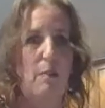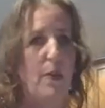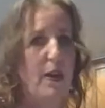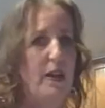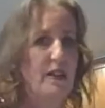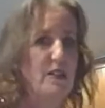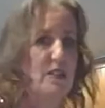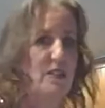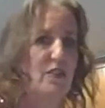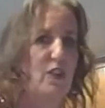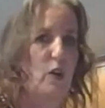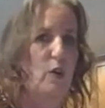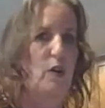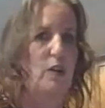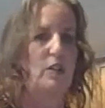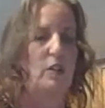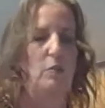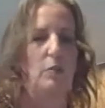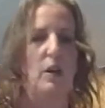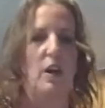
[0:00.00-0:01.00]
the base of our
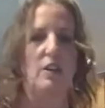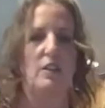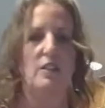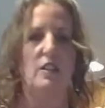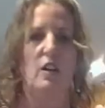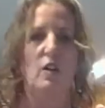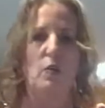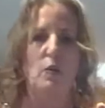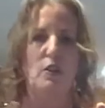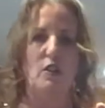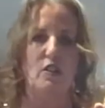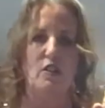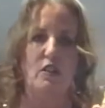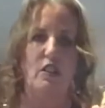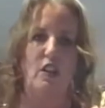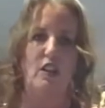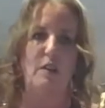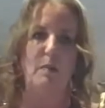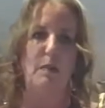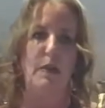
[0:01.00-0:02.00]
welcome cocktail, which is
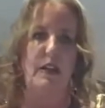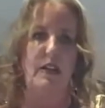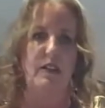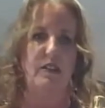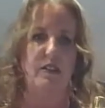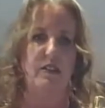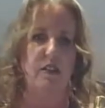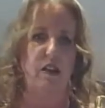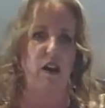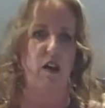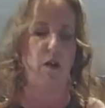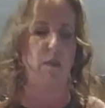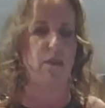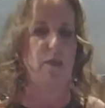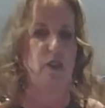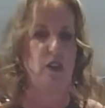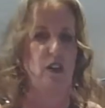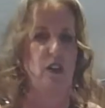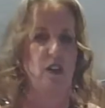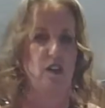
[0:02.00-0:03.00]
going to be
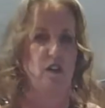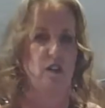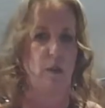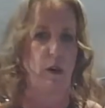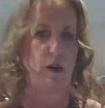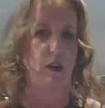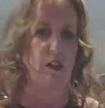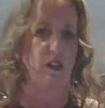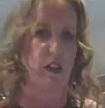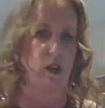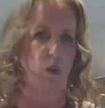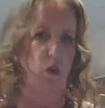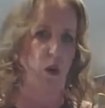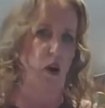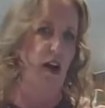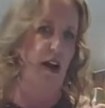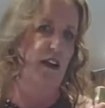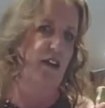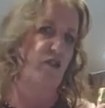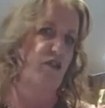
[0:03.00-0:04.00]
some sparkling
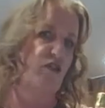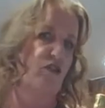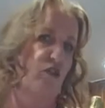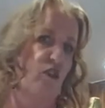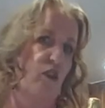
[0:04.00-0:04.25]
wine